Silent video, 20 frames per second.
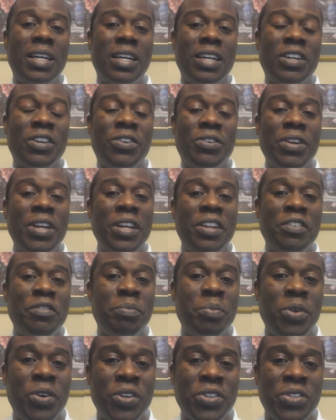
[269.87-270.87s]

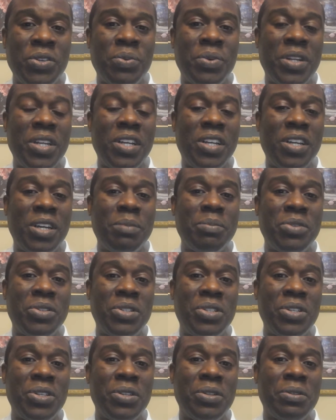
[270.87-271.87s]
creative person when it comes
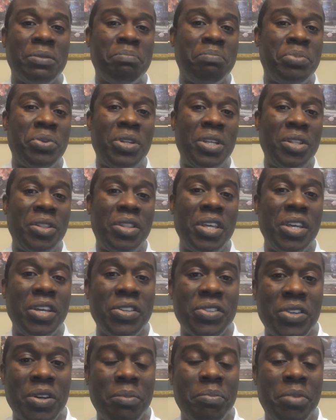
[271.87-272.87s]
to putting
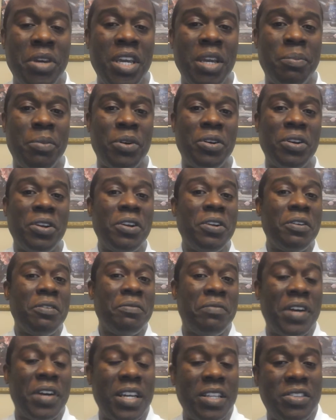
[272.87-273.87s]
things on paper.
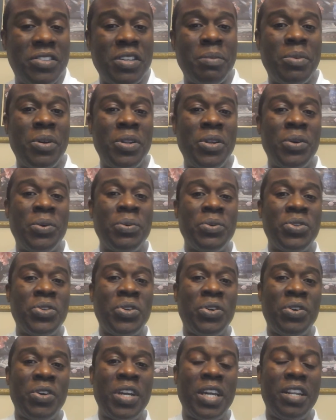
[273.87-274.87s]
Find somebody who's
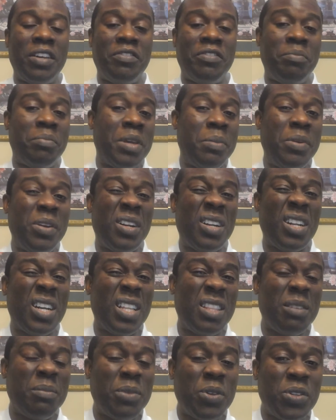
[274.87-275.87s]
creative. Maybe you're
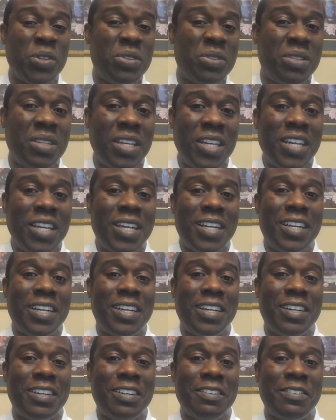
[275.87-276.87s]
not the most
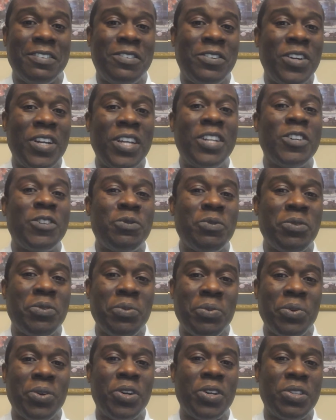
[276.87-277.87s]
greatest with
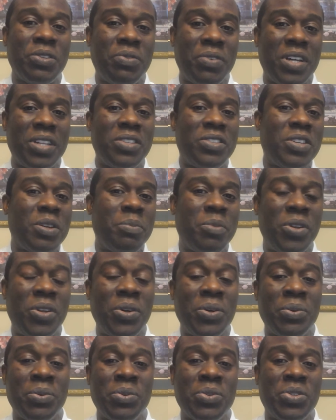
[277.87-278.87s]
words. Find somebody
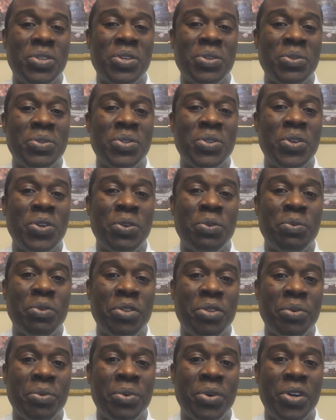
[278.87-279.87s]
who's good
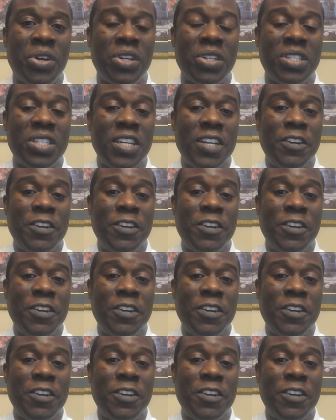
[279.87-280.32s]
with words.